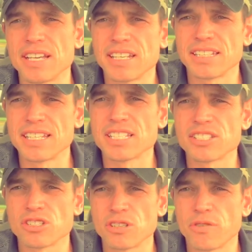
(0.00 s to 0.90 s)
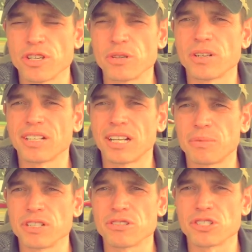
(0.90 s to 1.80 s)
that this is good for you, it'll help
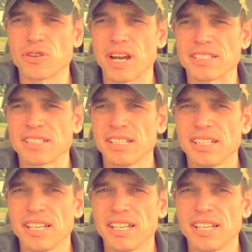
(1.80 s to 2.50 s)
reduce stress.